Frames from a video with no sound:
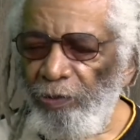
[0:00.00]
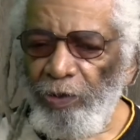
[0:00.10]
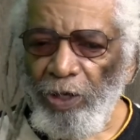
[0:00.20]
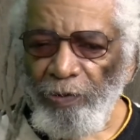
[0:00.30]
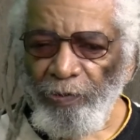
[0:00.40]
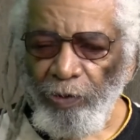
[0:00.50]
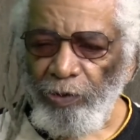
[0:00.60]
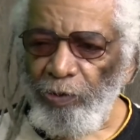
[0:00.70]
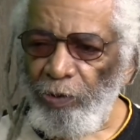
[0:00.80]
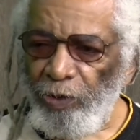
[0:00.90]
for
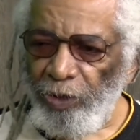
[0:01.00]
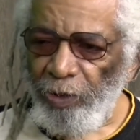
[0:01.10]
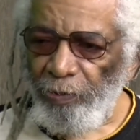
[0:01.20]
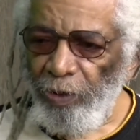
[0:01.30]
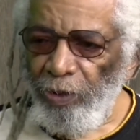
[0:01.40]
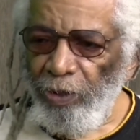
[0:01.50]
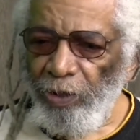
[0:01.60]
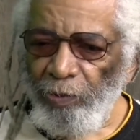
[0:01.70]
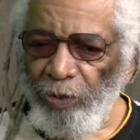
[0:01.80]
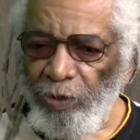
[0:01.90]
stewardship
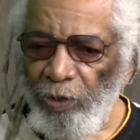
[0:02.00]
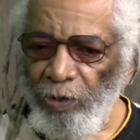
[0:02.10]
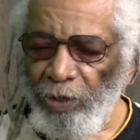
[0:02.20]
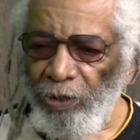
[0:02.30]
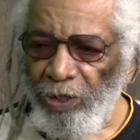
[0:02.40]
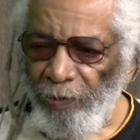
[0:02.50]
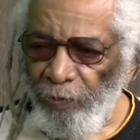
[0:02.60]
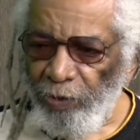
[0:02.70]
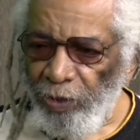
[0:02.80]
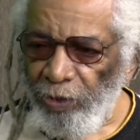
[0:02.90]
and the return of the
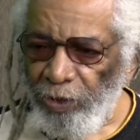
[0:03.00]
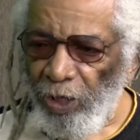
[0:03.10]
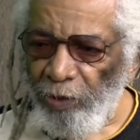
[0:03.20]
governors of the St.